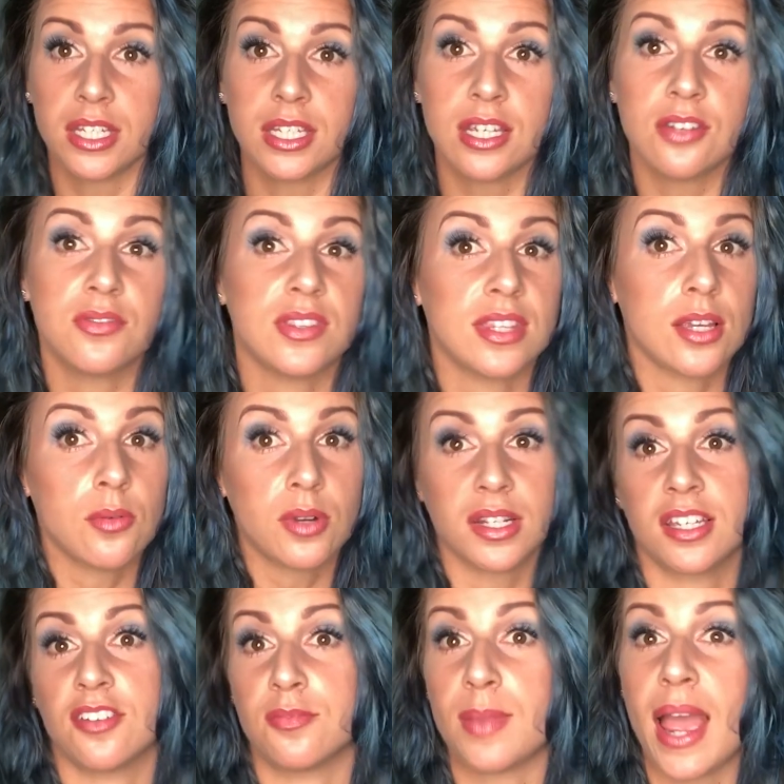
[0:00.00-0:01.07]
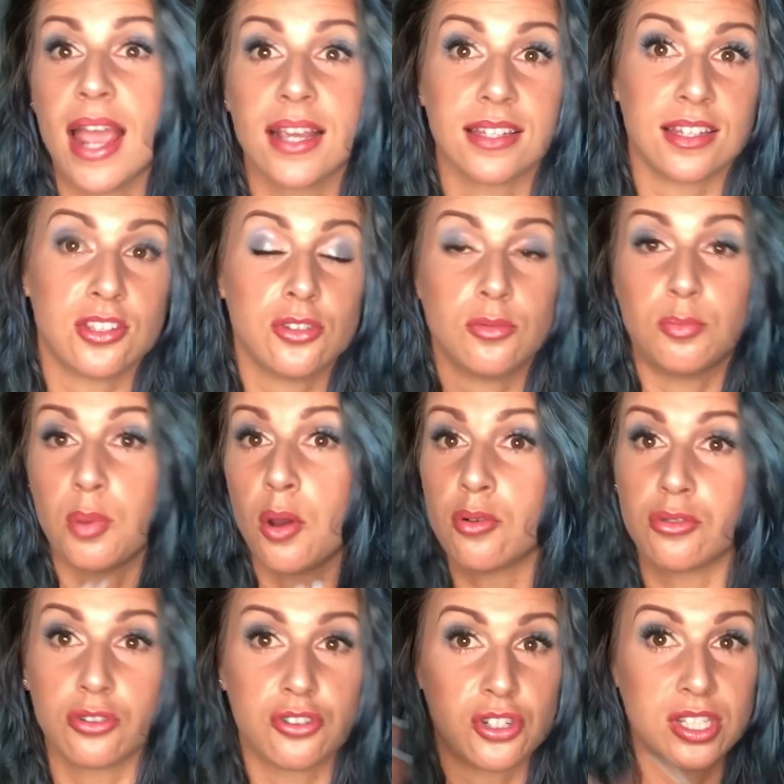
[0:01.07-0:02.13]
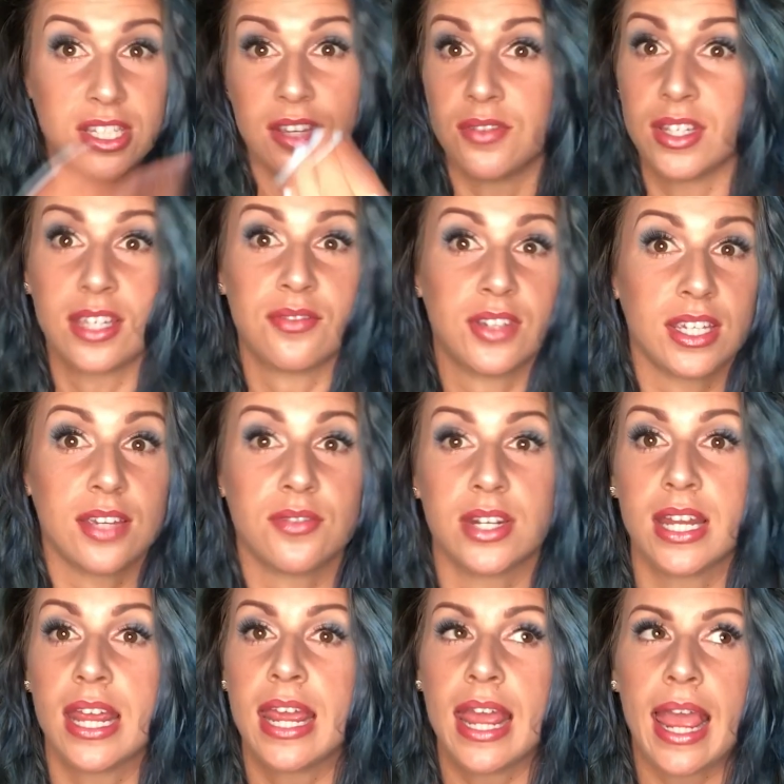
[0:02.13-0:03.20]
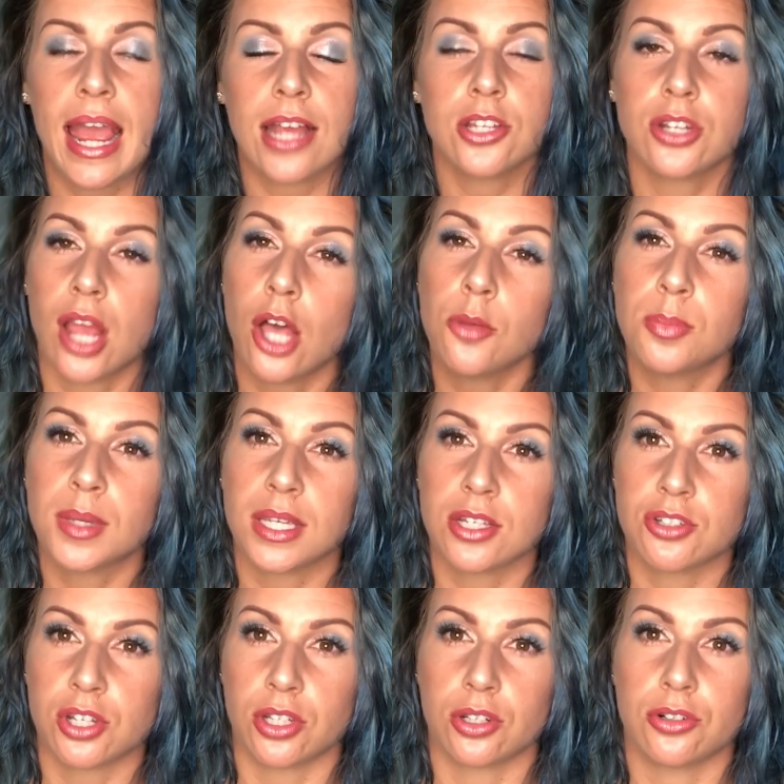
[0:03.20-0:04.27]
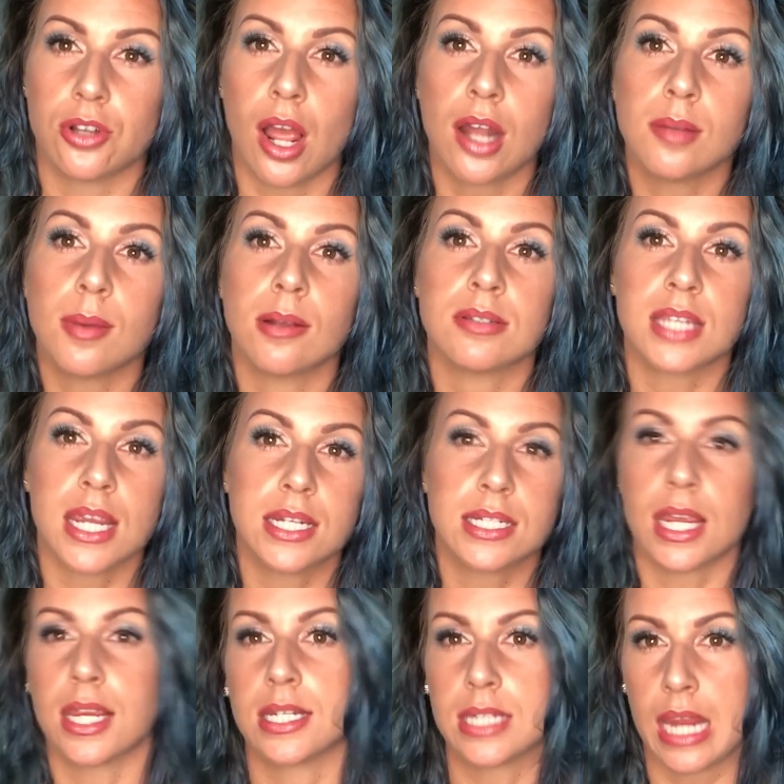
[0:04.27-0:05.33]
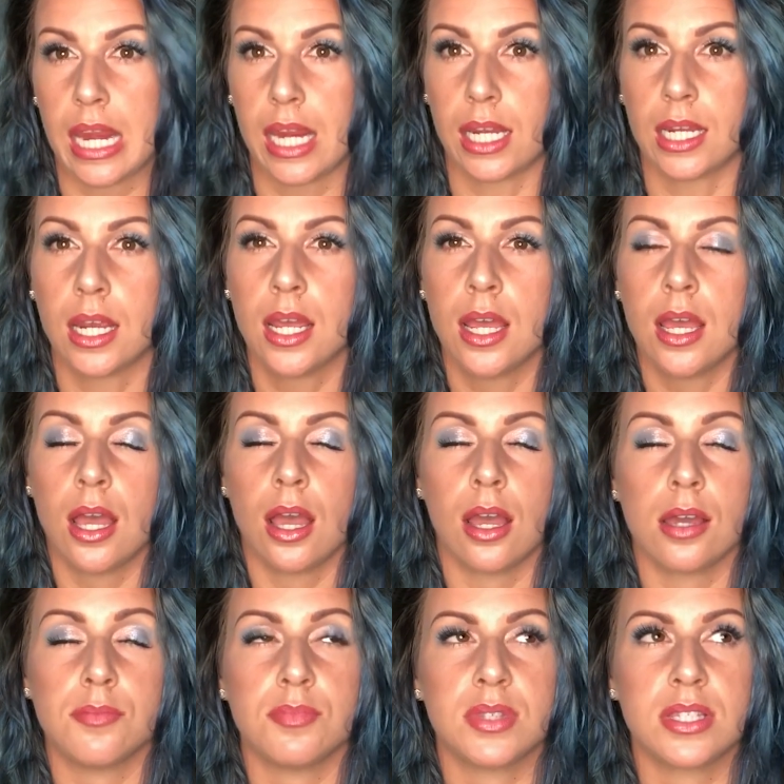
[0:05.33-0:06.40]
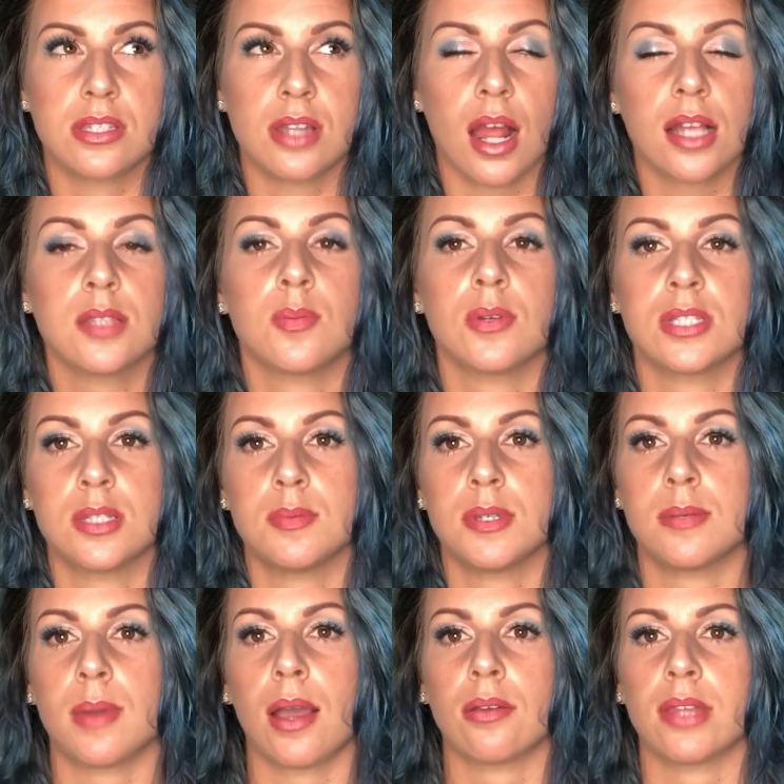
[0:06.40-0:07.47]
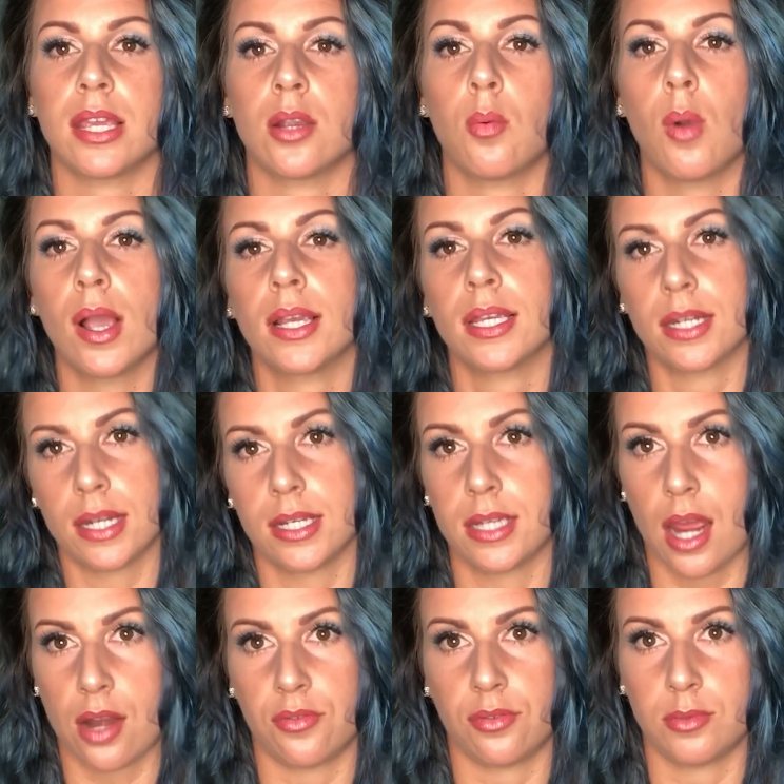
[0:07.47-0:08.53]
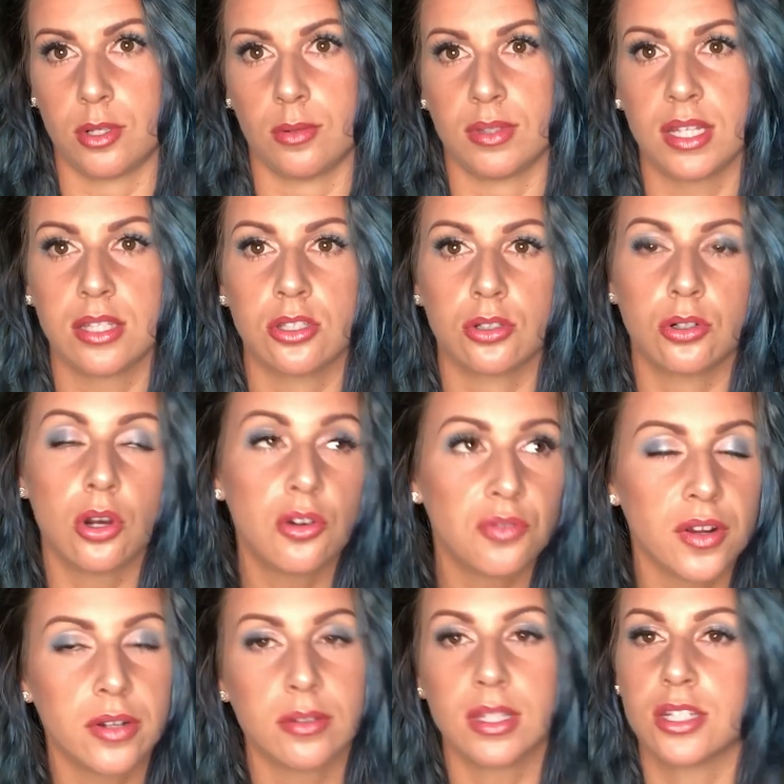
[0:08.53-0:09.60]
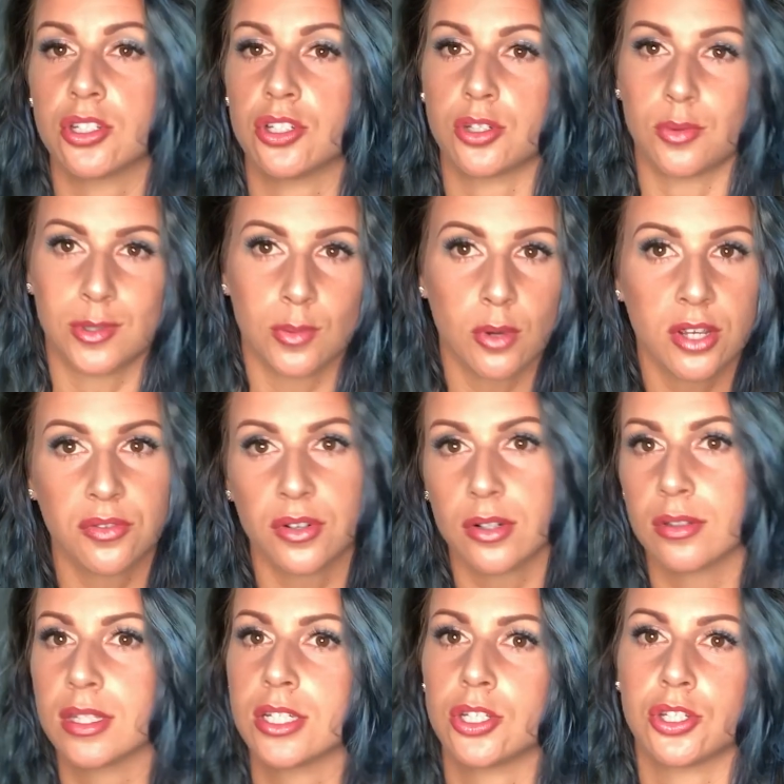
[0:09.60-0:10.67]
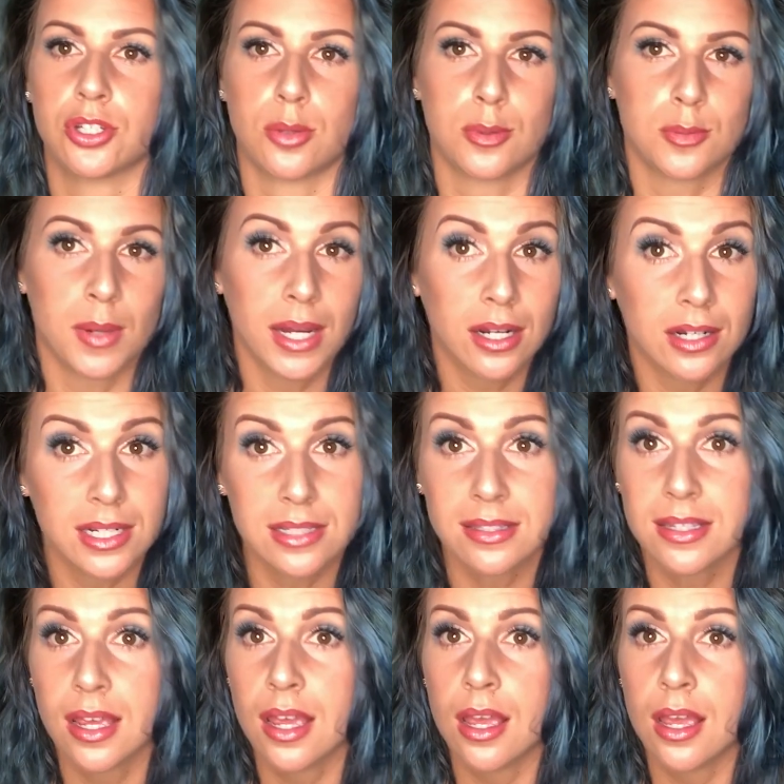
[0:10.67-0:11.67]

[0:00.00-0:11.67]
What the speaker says: to give and they want to give back, and then you both are just giving, and you're helping each other. Not about take. It's not supposed to be about like what can I get from you, and that's girlfriend relationships, boyfriend relationships, parents.